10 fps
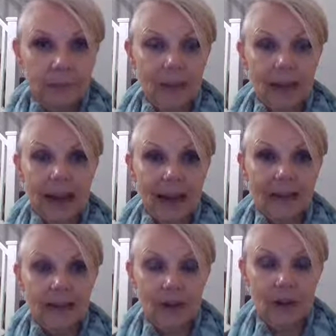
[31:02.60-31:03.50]
It
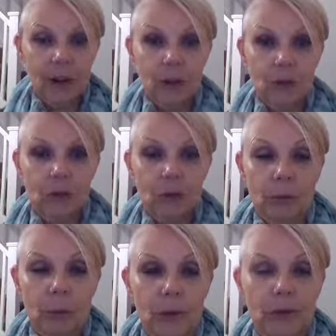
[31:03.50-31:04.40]
has to come in through the
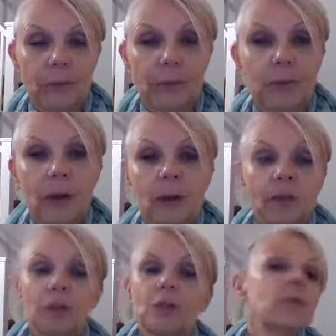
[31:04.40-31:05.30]
body.
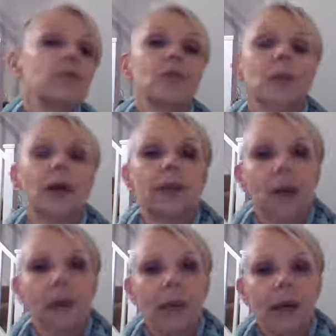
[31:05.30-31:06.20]
So some of you might
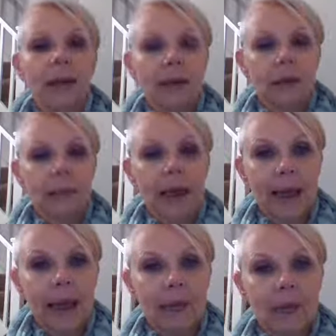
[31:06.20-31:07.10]
know my Little
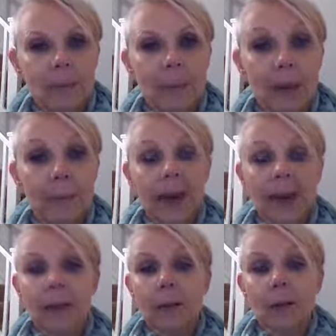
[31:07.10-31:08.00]
Meerkat's Big
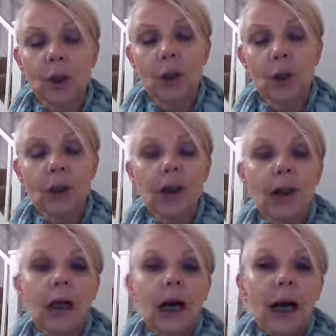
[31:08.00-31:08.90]
Panic book.
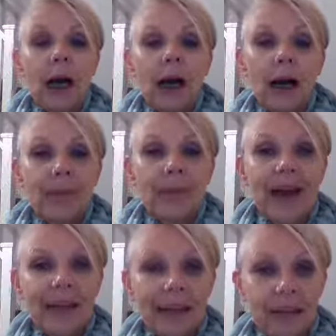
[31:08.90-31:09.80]

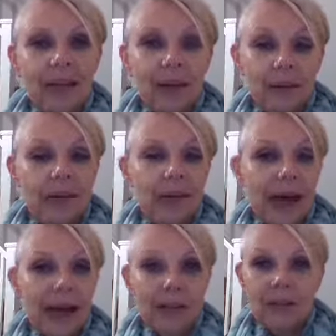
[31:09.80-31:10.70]
That gives a very
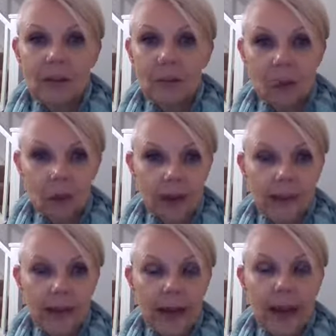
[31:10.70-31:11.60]
handy model
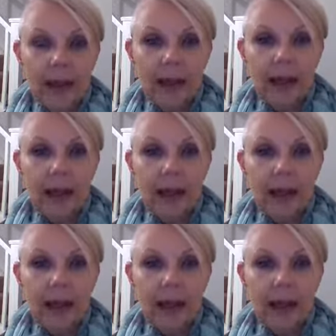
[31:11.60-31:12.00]
in there.